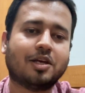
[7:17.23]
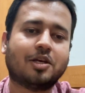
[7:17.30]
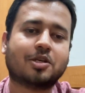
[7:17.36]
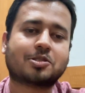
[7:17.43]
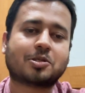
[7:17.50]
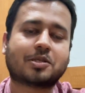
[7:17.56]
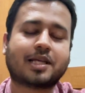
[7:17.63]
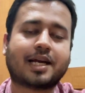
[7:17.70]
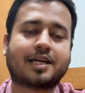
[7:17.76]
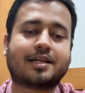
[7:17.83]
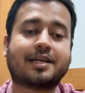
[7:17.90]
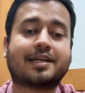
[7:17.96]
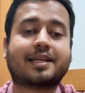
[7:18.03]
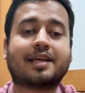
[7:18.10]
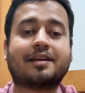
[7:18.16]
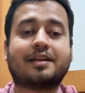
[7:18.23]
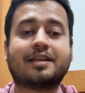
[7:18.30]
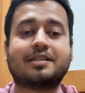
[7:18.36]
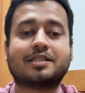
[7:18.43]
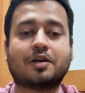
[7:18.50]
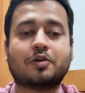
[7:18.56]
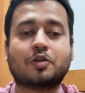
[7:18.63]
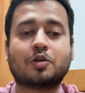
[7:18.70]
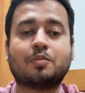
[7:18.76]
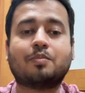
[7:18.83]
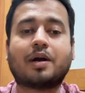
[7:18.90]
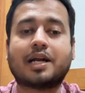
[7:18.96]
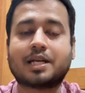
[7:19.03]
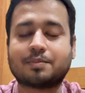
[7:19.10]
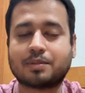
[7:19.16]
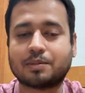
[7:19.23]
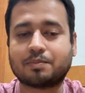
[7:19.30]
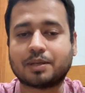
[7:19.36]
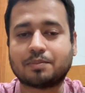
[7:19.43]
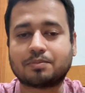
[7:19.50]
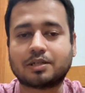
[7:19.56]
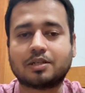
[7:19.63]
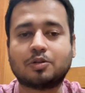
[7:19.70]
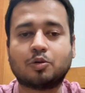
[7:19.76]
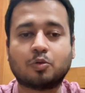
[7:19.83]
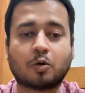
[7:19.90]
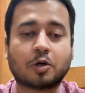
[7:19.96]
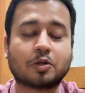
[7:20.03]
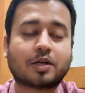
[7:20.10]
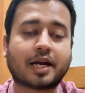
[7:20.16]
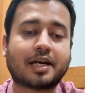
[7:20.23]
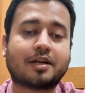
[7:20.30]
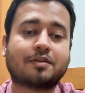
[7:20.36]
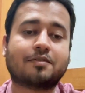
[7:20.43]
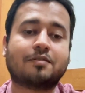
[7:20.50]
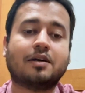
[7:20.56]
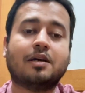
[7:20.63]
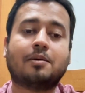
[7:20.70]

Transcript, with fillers: so that it can reach out to multiple people who want to kind of